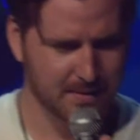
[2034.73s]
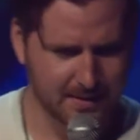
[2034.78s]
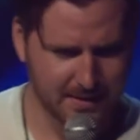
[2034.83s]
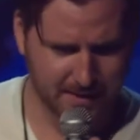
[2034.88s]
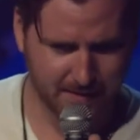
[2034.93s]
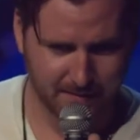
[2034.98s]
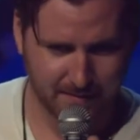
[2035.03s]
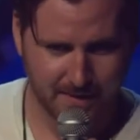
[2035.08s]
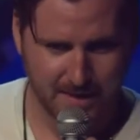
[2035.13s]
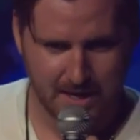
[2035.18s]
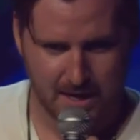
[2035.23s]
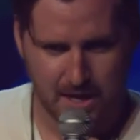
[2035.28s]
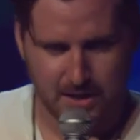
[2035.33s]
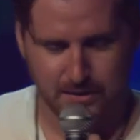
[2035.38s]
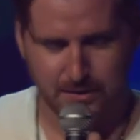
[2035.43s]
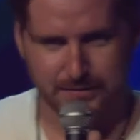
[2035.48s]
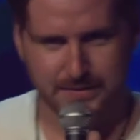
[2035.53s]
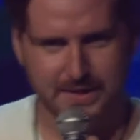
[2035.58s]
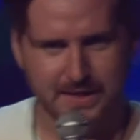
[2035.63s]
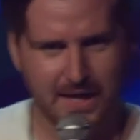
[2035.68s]
Now,
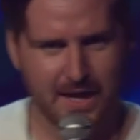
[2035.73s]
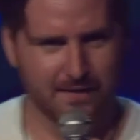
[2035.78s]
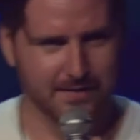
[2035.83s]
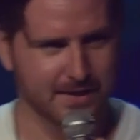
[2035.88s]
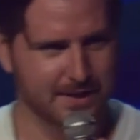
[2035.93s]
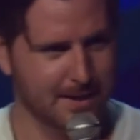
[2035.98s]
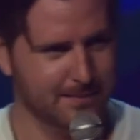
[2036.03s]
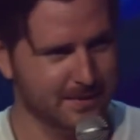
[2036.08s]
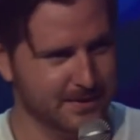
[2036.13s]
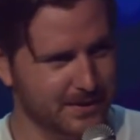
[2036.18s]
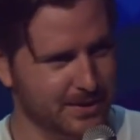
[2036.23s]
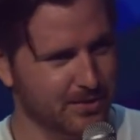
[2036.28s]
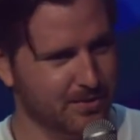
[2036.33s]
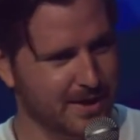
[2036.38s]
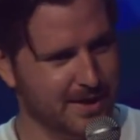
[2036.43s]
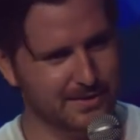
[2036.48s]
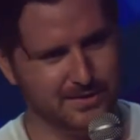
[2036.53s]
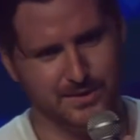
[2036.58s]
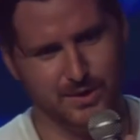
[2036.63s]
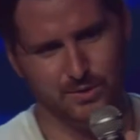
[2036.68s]
you'll see how the debits and
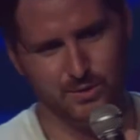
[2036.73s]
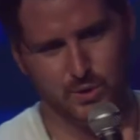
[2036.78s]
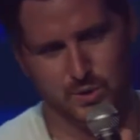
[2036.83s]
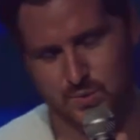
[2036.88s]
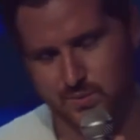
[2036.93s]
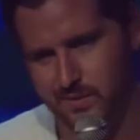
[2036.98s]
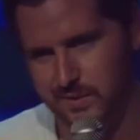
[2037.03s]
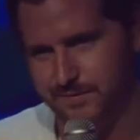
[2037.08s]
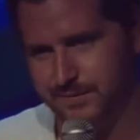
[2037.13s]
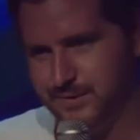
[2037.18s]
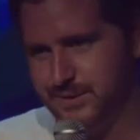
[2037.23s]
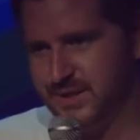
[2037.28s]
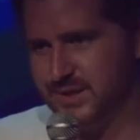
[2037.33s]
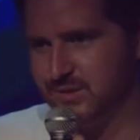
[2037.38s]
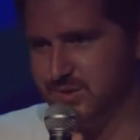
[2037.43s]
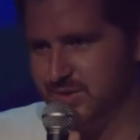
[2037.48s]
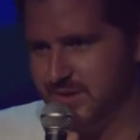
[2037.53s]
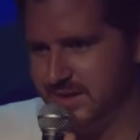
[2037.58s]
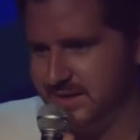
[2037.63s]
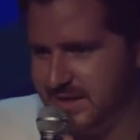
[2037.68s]
credits don't just work for
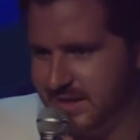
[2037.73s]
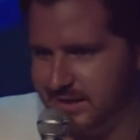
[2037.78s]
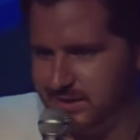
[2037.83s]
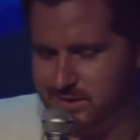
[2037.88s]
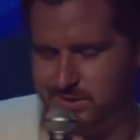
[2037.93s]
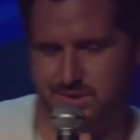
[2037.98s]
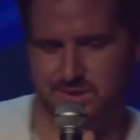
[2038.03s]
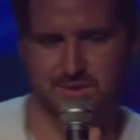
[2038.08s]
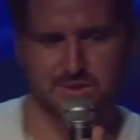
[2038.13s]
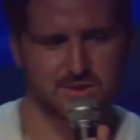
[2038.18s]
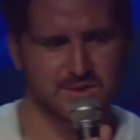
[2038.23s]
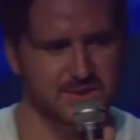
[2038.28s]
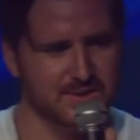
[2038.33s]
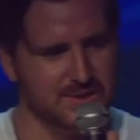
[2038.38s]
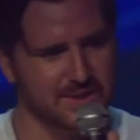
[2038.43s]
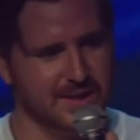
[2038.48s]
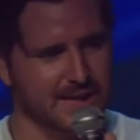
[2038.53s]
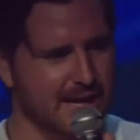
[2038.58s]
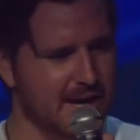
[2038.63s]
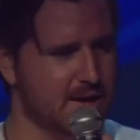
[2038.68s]
single transactions. This is just
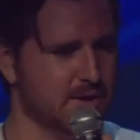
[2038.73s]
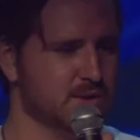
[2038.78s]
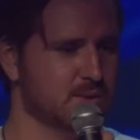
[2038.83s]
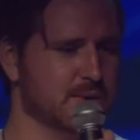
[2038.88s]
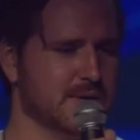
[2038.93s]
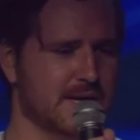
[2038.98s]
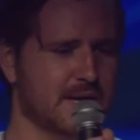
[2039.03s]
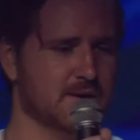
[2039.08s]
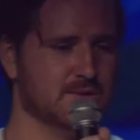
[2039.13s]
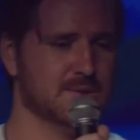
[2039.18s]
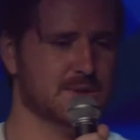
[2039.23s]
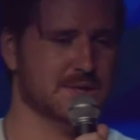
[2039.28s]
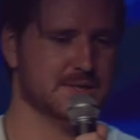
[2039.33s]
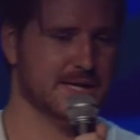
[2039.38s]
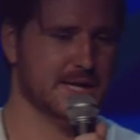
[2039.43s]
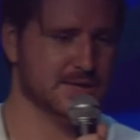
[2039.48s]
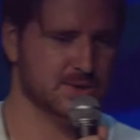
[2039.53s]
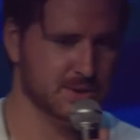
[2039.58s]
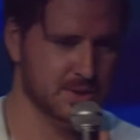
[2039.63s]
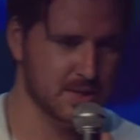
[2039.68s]
an account-to-account
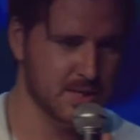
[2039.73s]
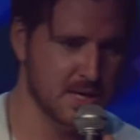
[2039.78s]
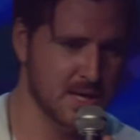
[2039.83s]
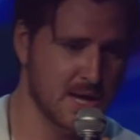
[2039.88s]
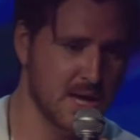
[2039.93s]
transaction.